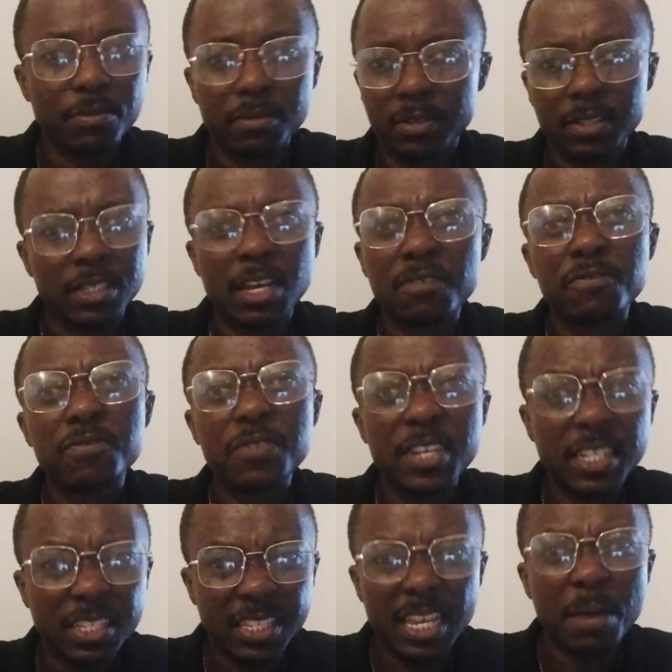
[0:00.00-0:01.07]
some feet,
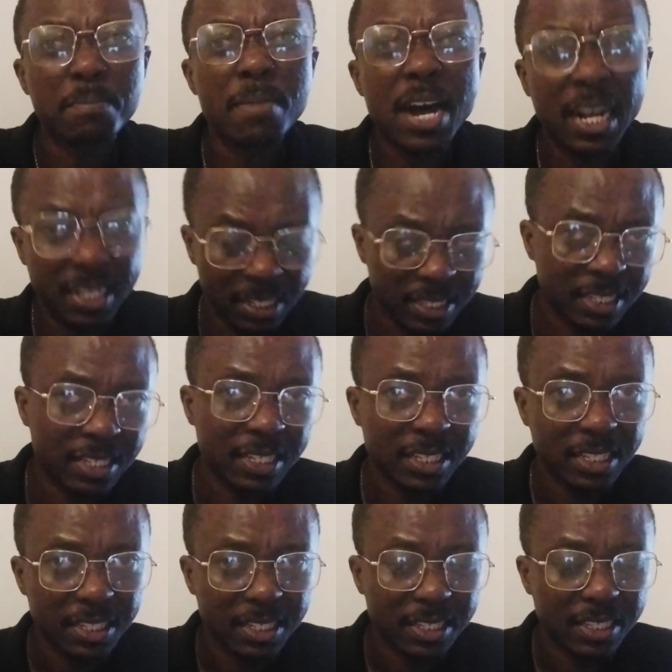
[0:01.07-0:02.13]
some miles.
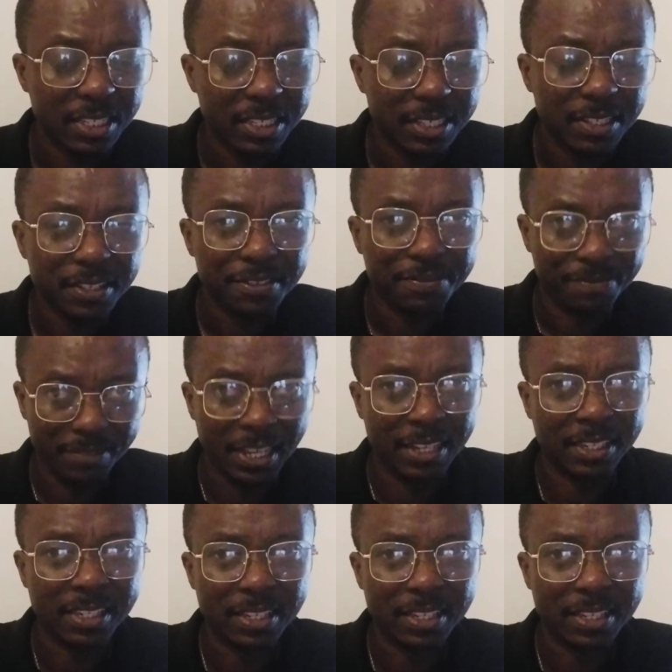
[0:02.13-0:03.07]
Yes.